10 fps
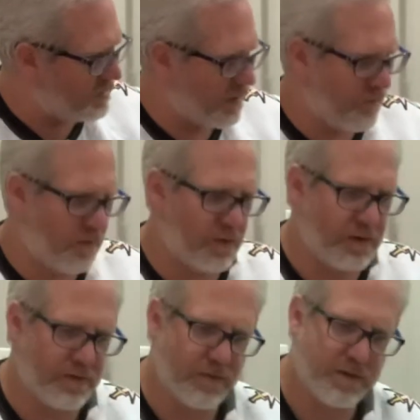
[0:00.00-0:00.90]
definitely
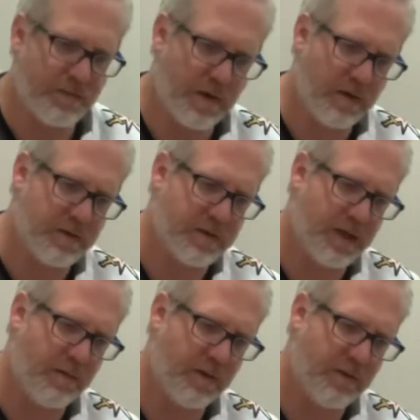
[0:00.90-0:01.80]
what the smell, I would
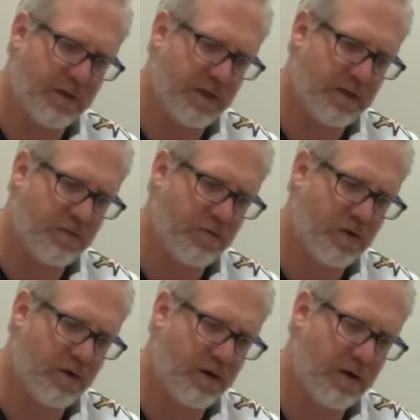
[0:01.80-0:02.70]
say. Maybe a touch
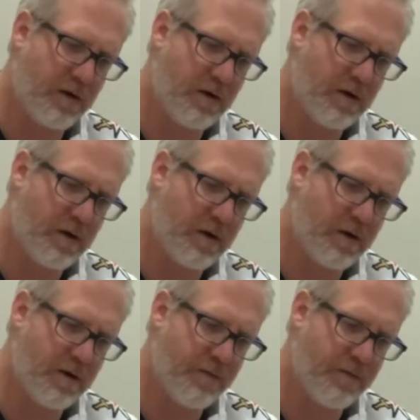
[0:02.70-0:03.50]
more there. Yeah.